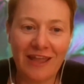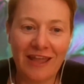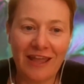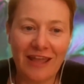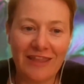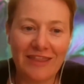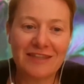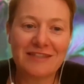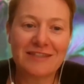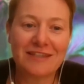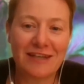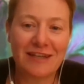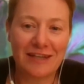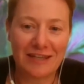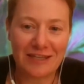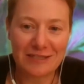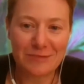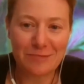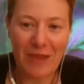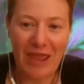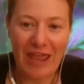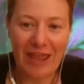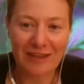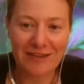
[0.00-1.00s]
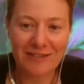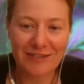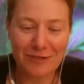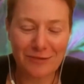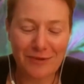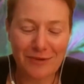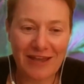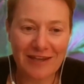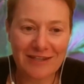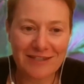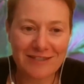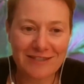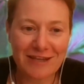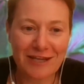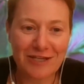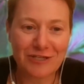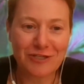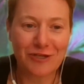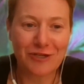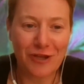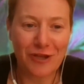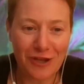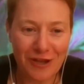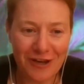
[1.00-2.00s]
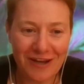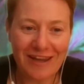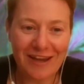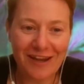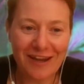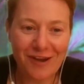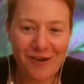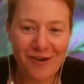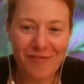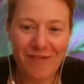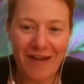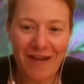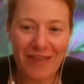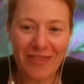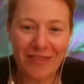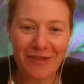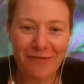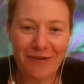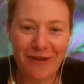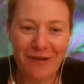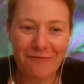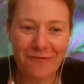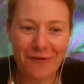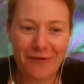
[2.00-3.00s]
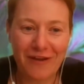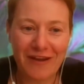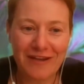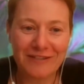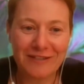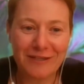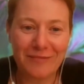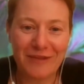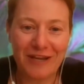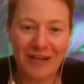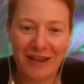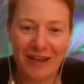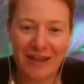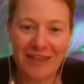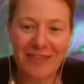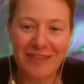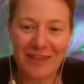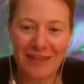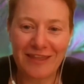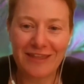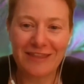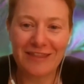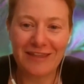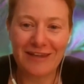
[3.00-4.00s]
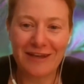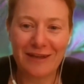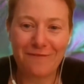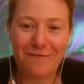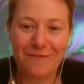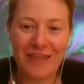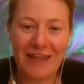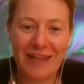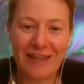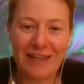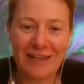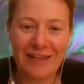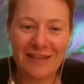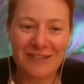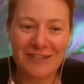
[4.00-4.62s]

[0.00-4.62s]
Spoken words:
And this links back to our discussion earlier around the referendum. And I think that if they had